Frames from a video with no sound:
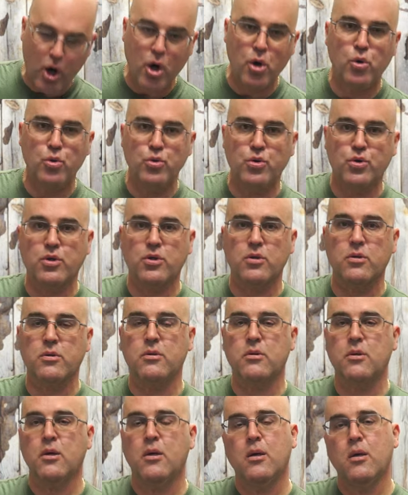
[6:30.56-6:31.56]
with a hose,
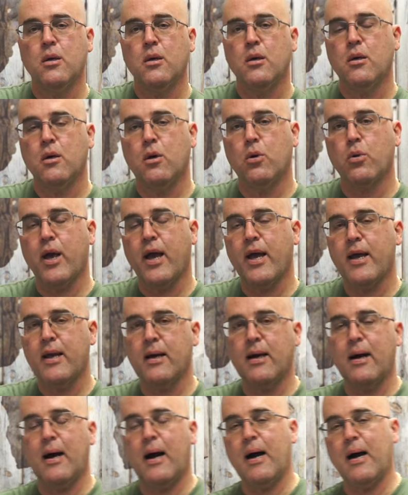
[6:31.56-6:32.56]

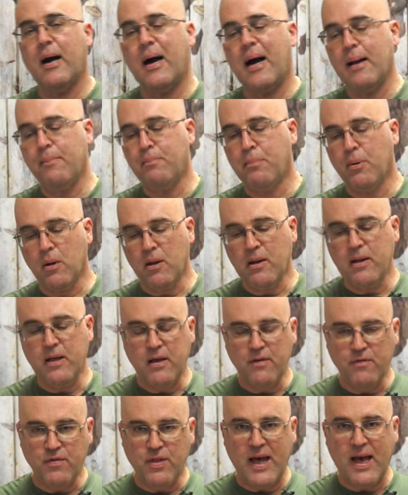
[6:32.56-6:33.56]
okay? I
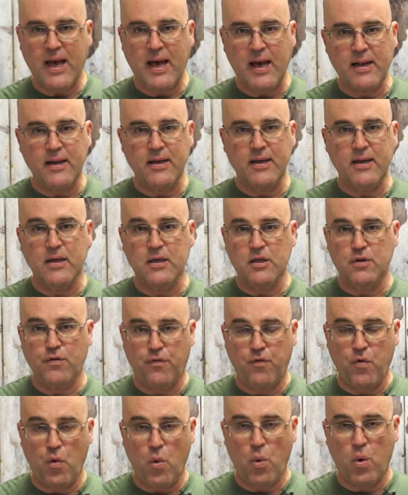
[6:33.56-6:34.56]
believe that
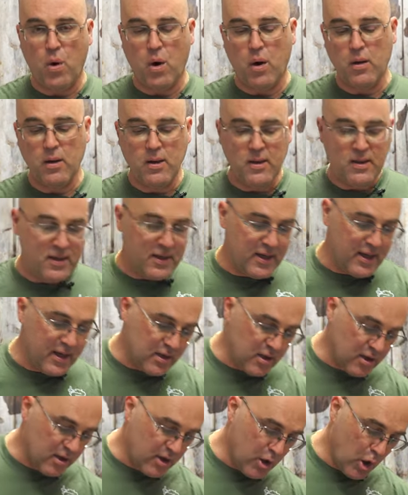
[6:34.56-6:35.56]
is for
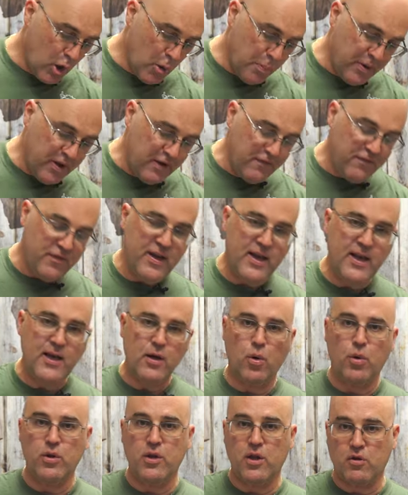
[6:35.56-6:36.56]
either the
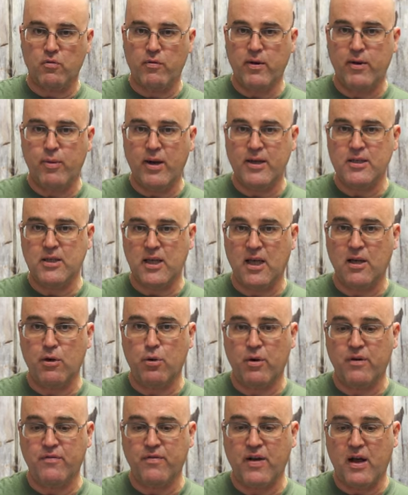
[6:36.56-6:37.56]
OPV or the three-way
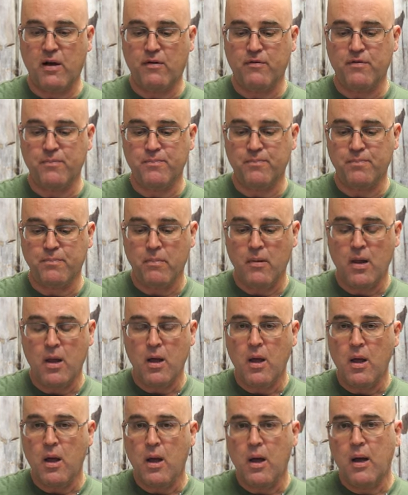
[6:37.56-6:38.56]
solenoid valve.
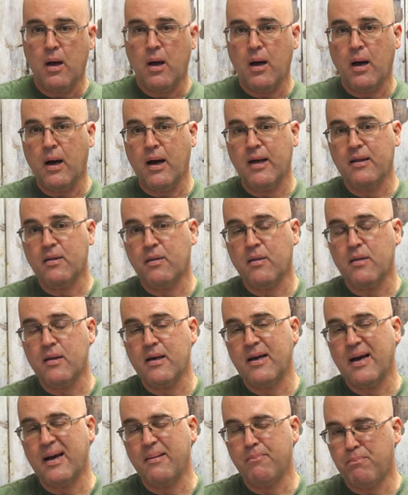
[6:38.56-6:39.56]
I
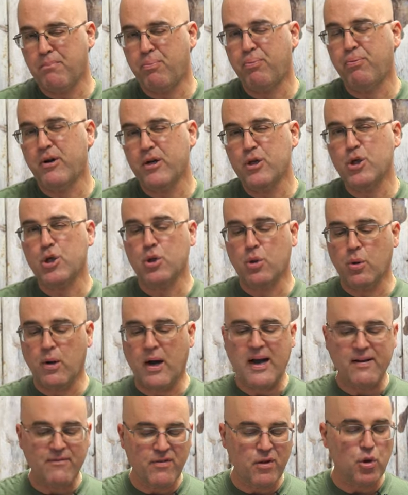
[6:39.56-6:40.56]
I'm pretty
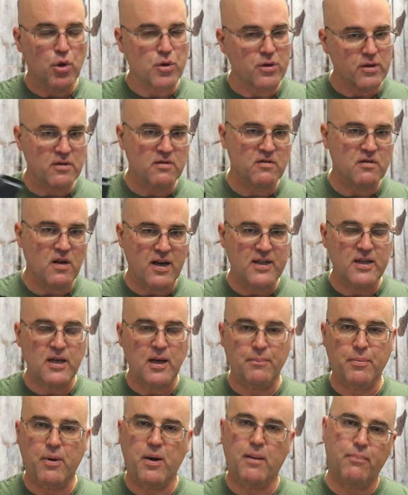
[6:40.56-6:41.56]
sure, I haven't looked
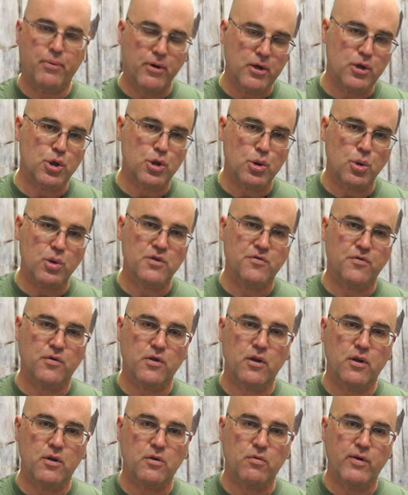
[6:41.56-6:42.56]
inside yet, but I'm pretty sure
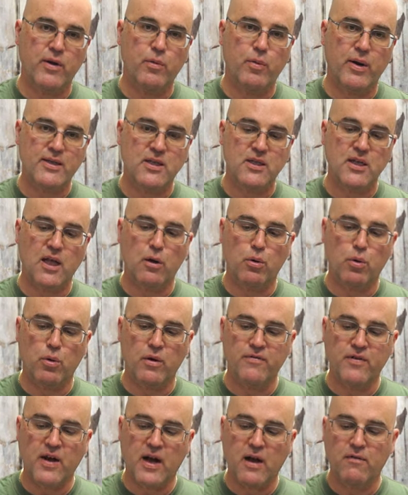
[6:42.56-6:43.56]
it's for the three-way
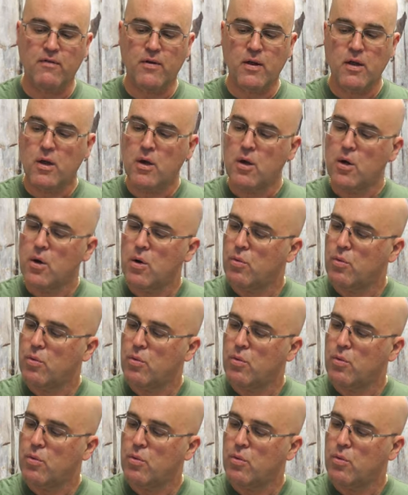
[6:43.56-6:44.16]
solenoid valve,